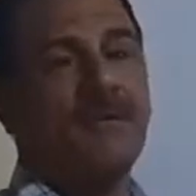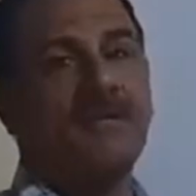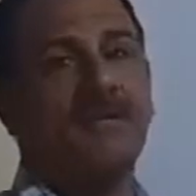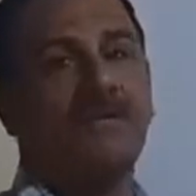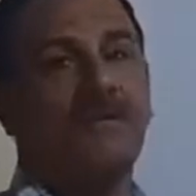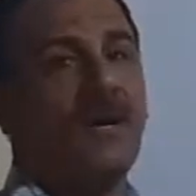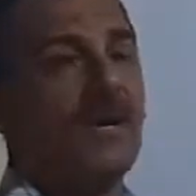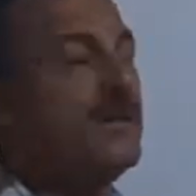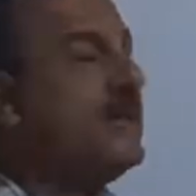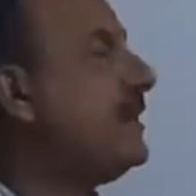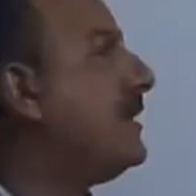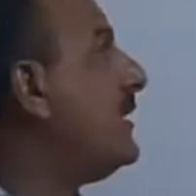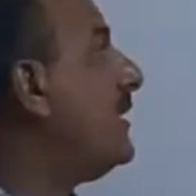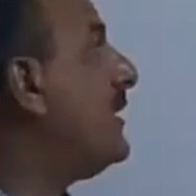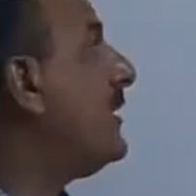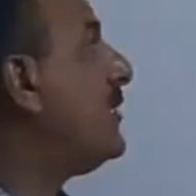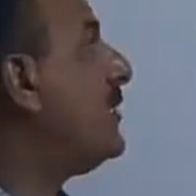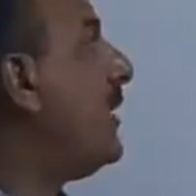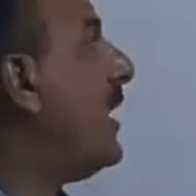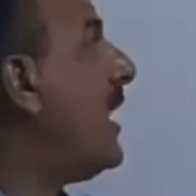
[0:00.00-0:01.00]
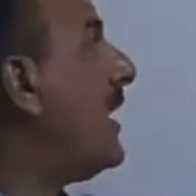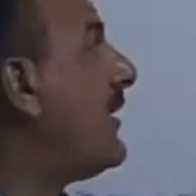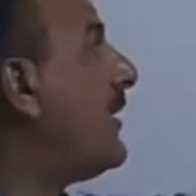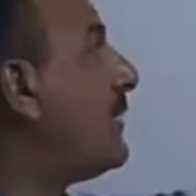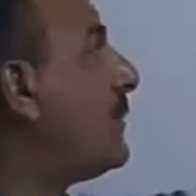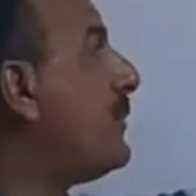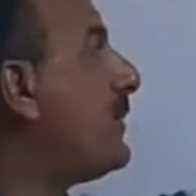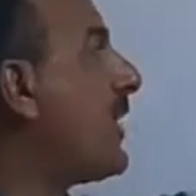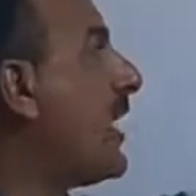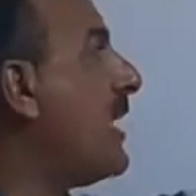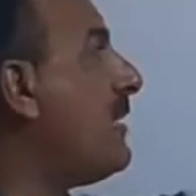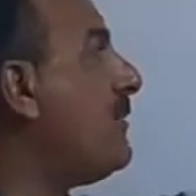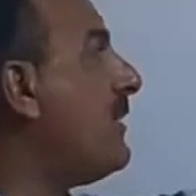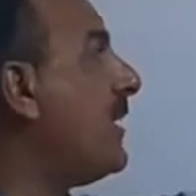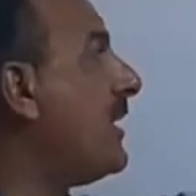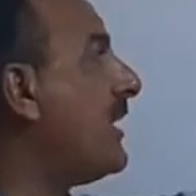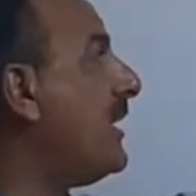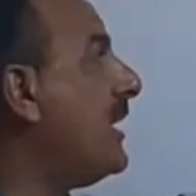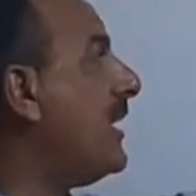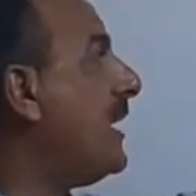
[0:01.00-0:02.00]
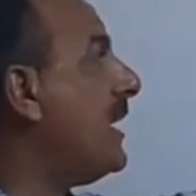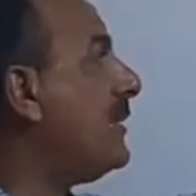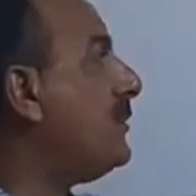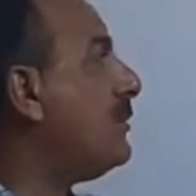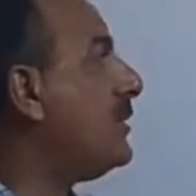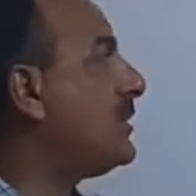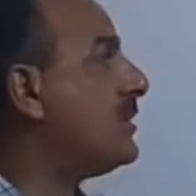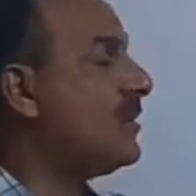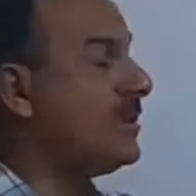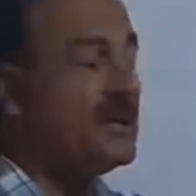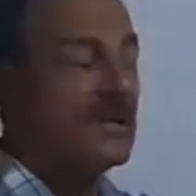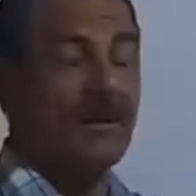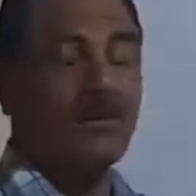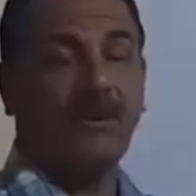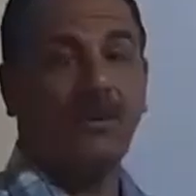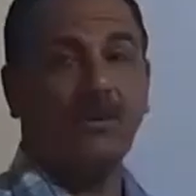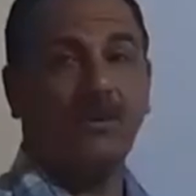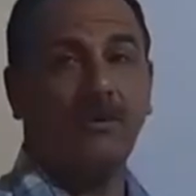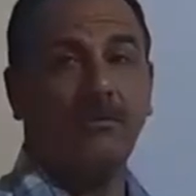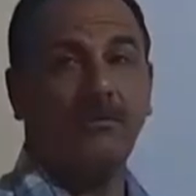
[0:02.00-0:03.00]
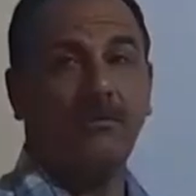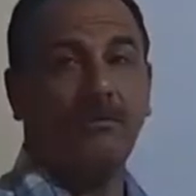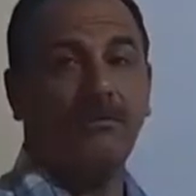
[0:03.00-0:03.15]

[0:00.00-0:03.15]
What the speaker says: divided into either primary, and we talked about